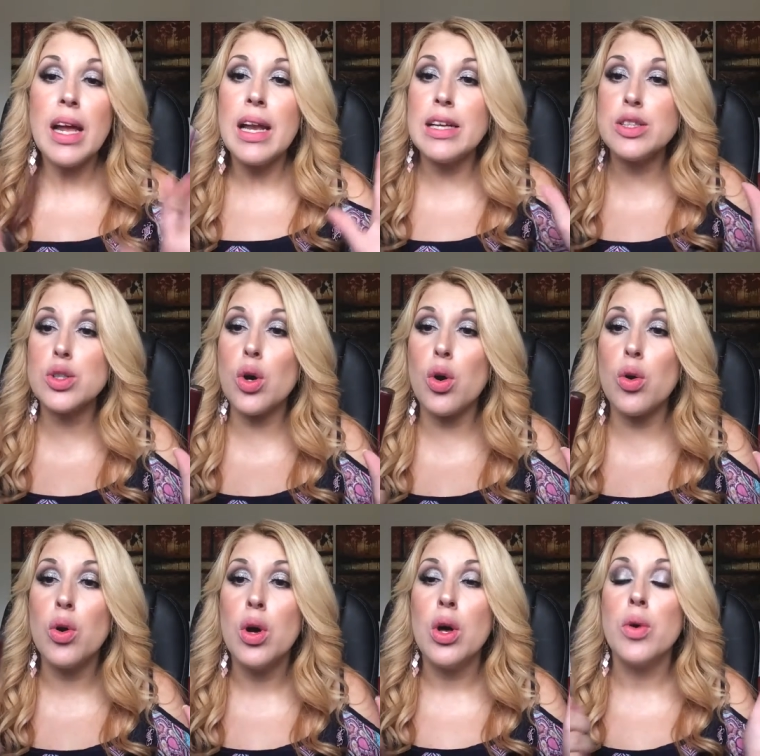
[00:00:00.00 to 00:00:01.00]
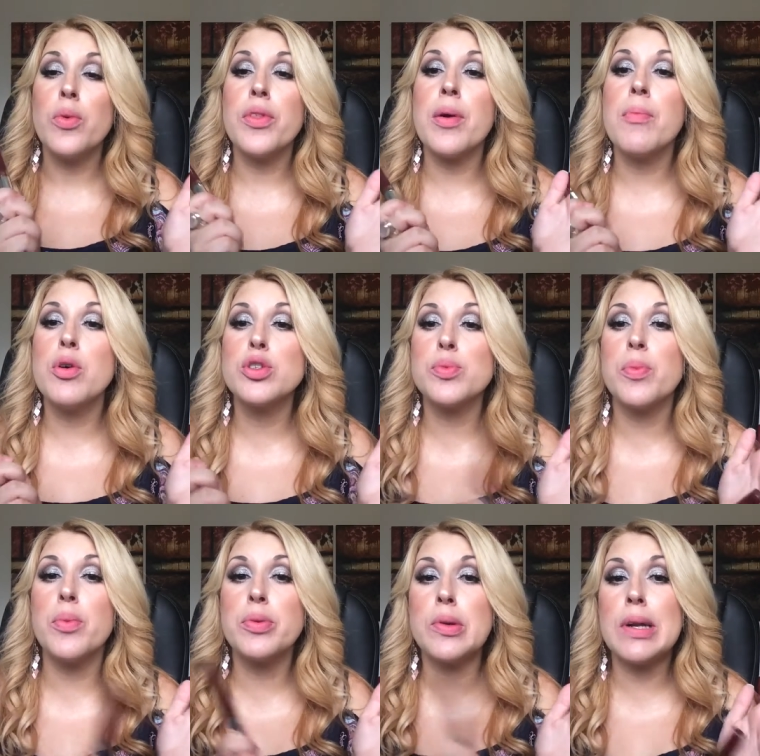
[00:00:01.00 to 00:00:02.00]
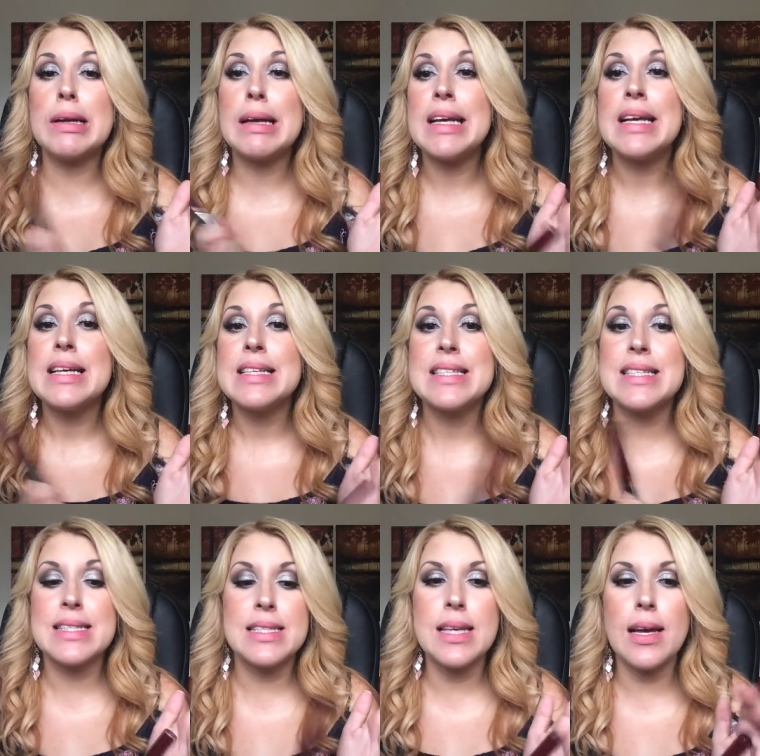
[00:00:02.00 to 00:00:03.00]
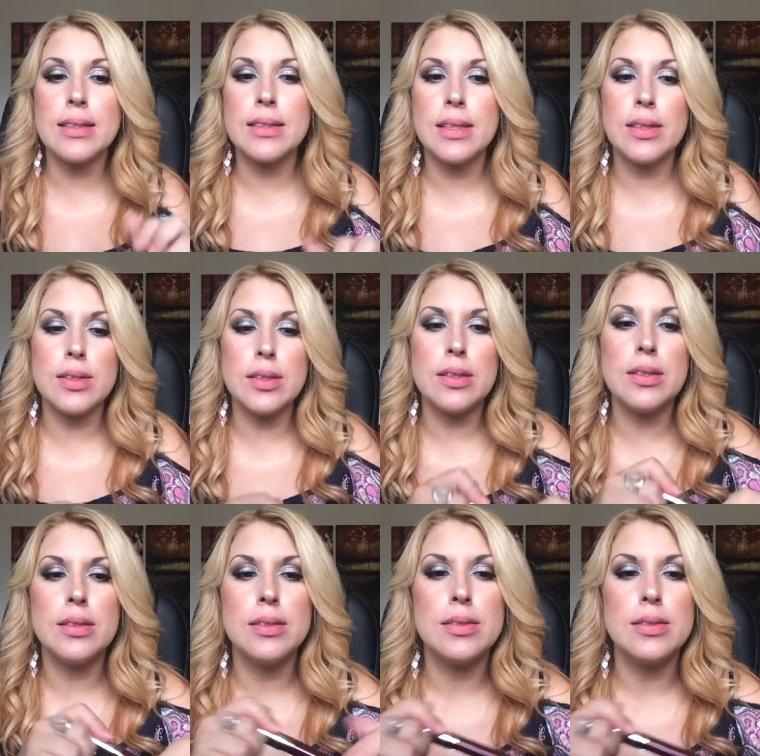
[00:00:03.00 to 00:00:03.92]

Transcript: Let's go with the most popular, Sad Girl.